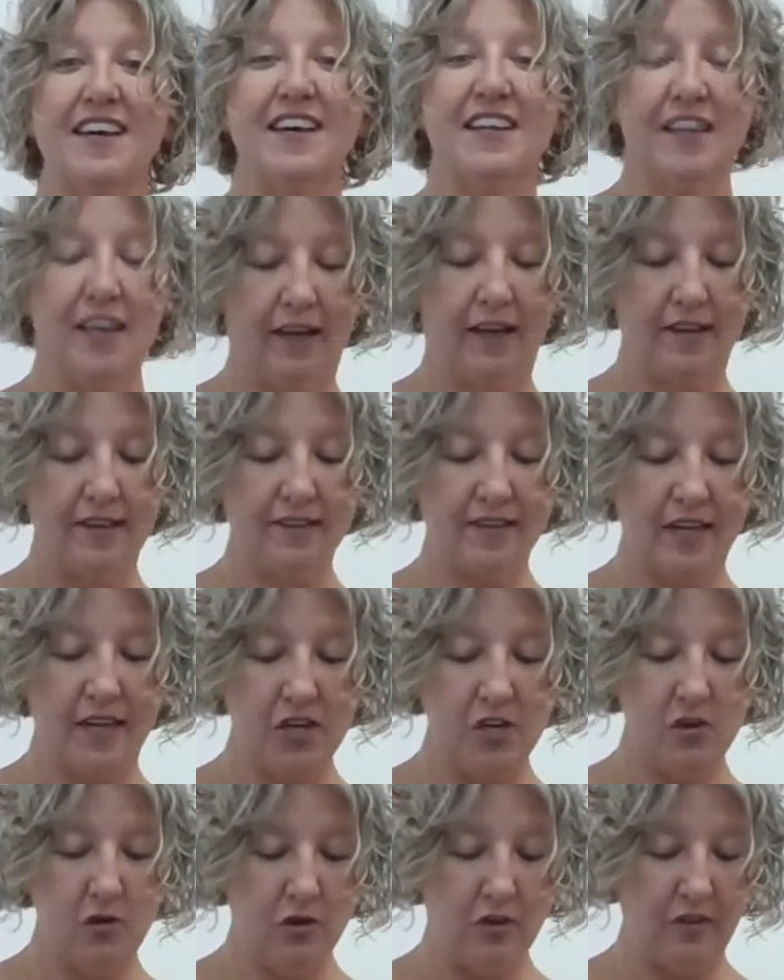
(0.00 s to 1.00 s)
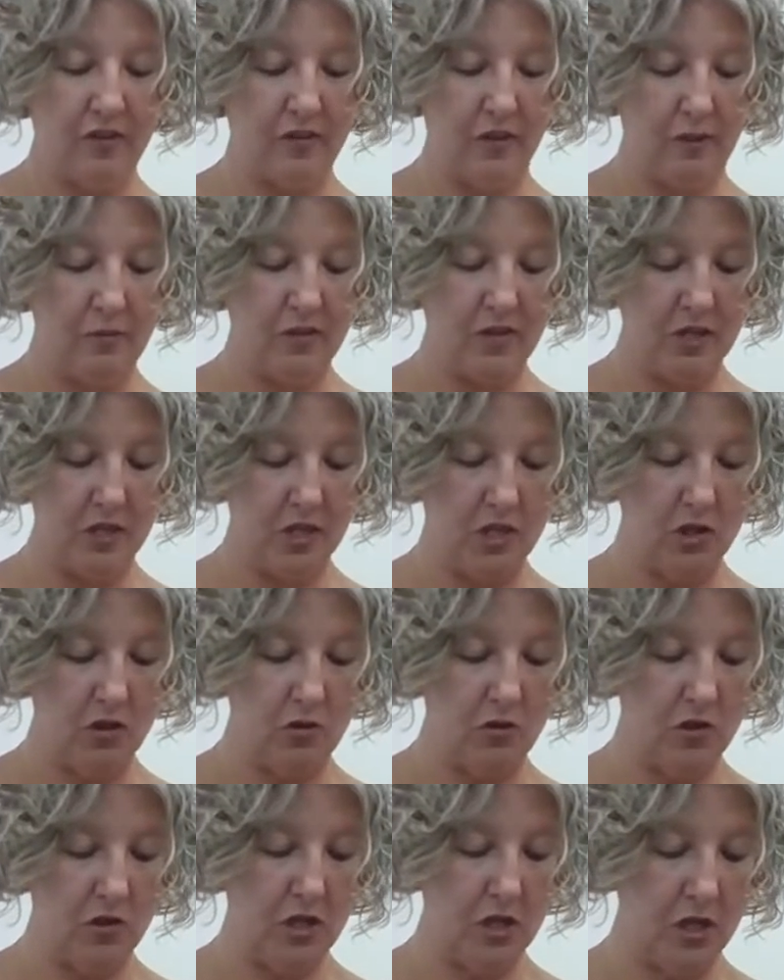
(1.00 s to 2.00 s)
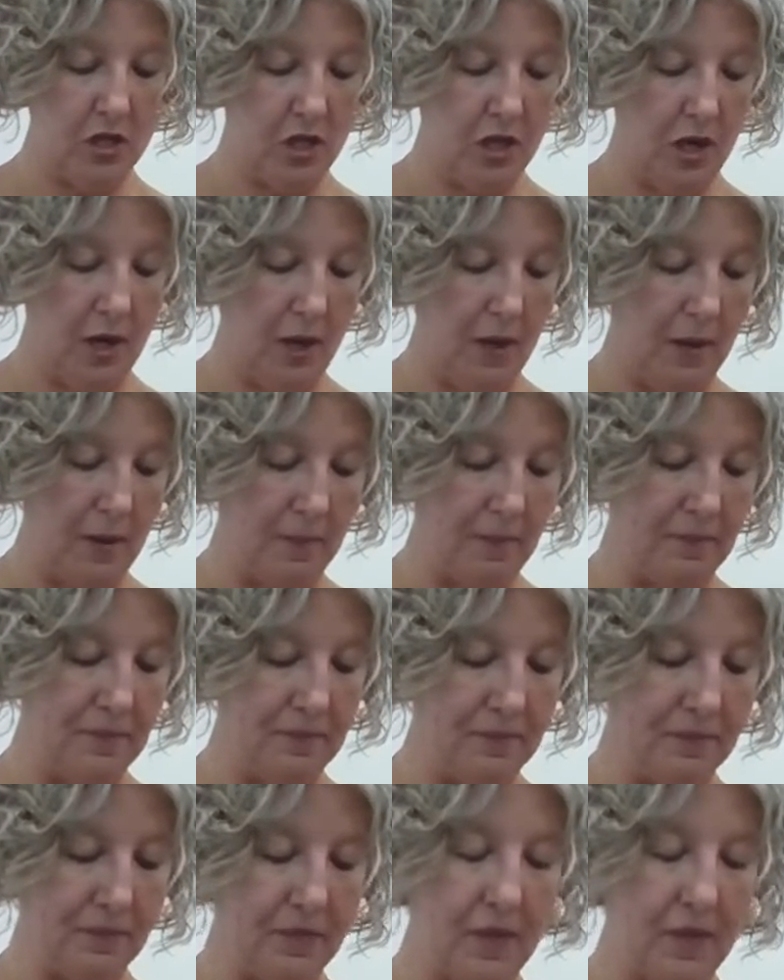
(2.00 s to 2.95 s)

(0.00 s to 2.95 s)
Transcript: Like I said, you could substitute um,